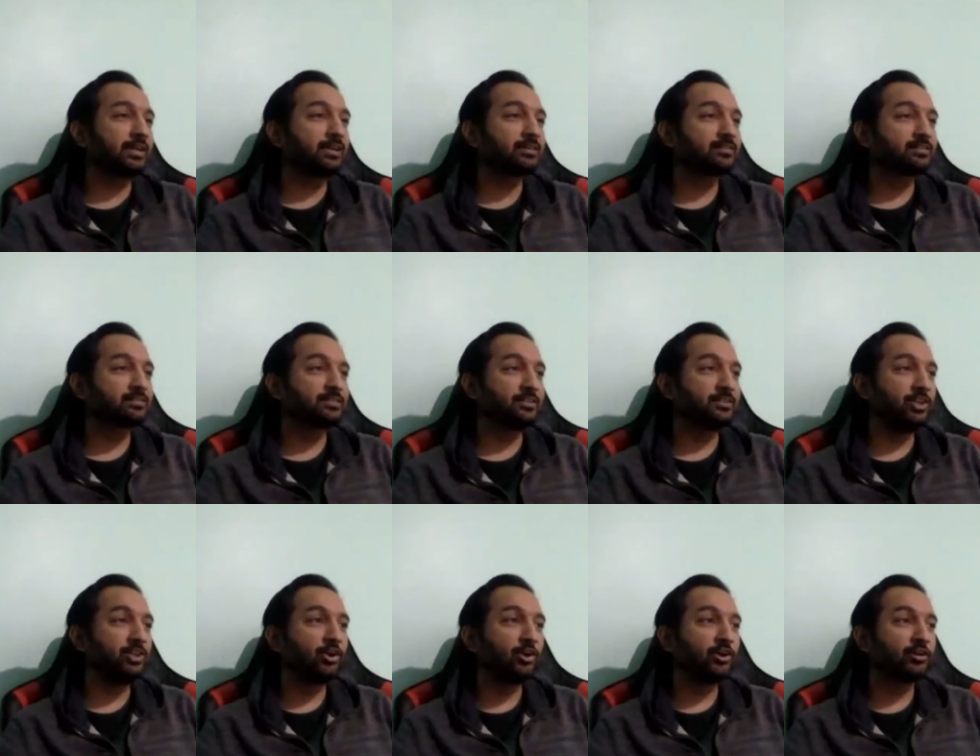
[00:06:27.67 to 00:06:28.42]
It's
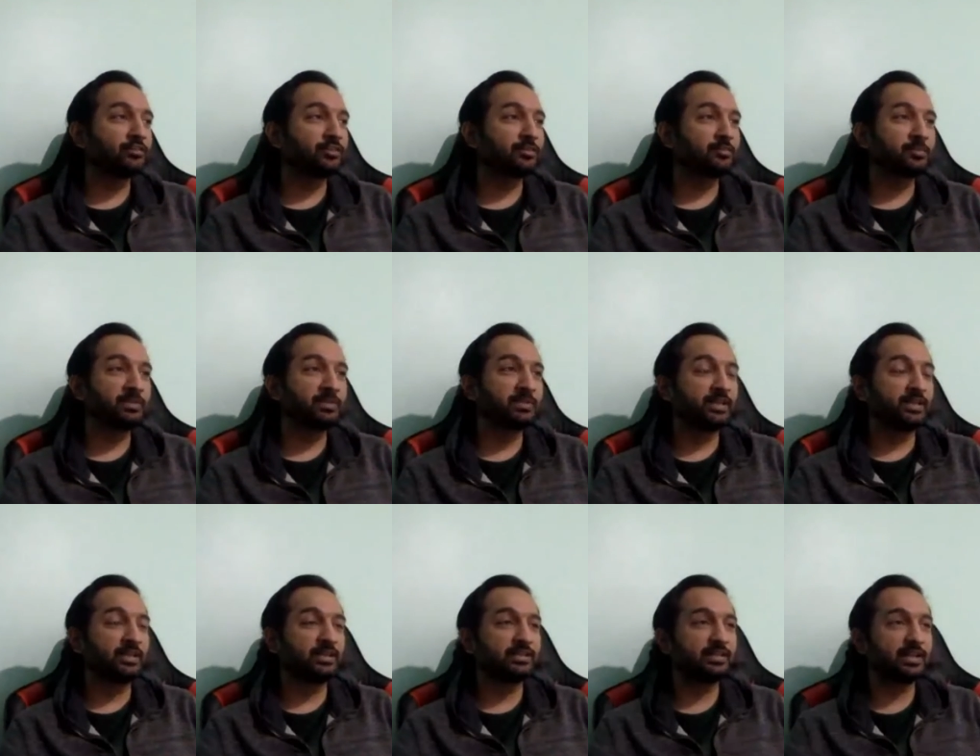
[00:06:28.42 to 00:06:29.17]
not
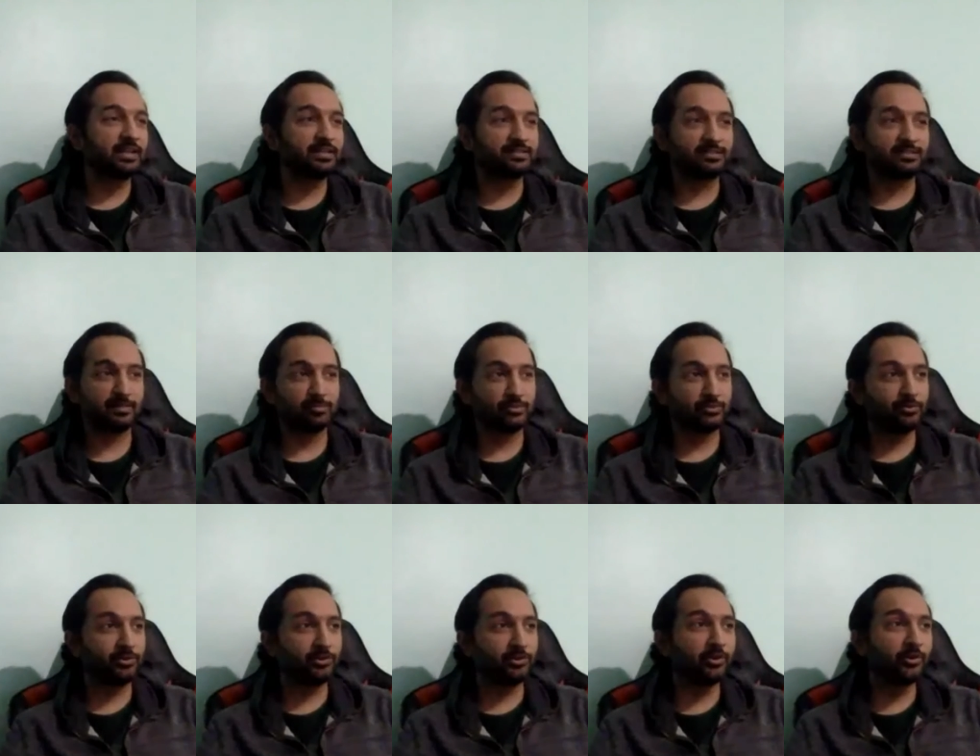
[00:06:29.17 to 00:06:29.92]
something that's
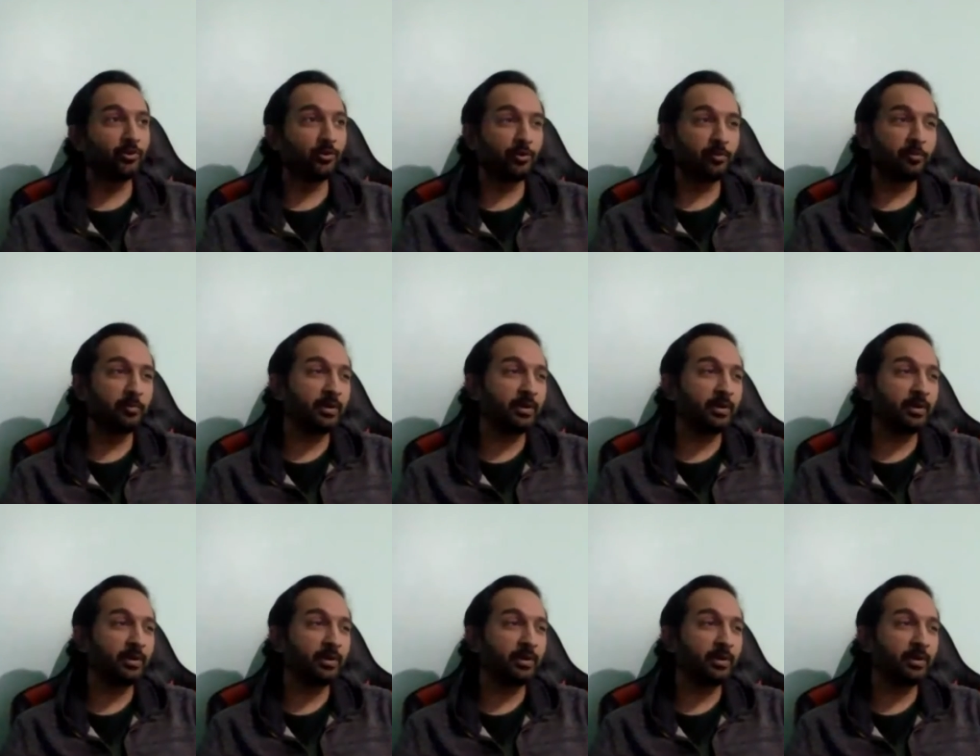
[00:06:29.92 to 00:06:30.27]
absolute no,